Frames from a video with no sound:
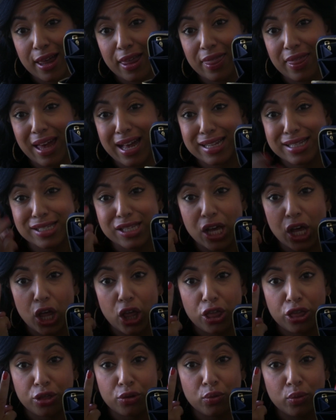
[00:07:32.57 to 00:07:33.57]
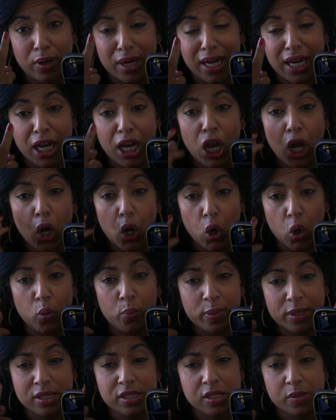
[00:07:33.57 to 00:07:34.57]
That's three
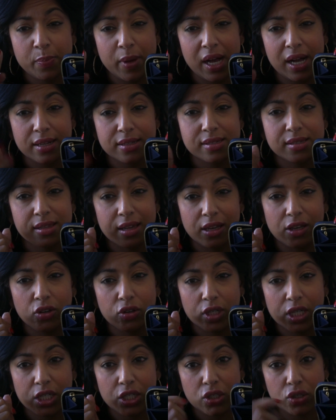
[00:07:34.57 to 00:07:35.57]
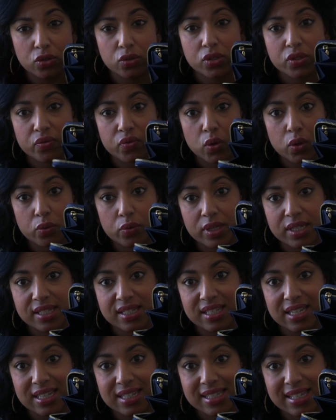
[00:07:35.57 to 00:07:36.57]
open spots that you can use for
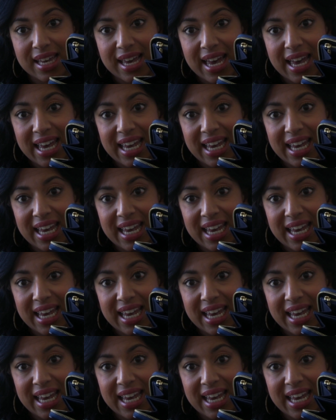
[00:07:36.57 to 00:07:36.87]
receipts.